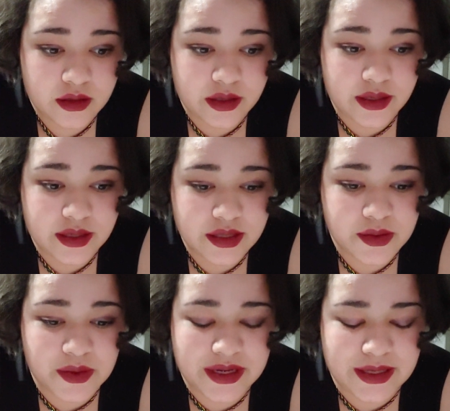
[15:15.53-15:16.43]

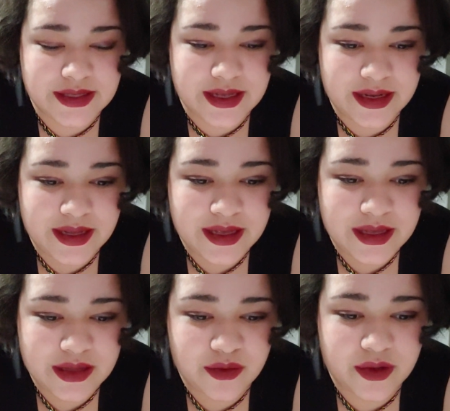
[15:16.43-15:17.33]
goodness, what is it?
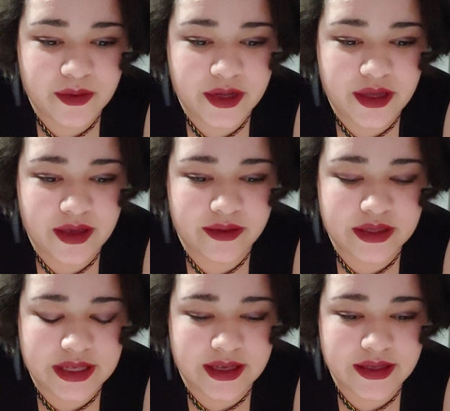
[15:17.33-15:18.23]
The one where you have
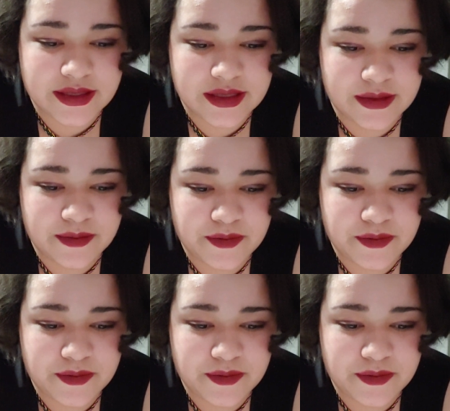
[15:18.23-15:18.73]
tics.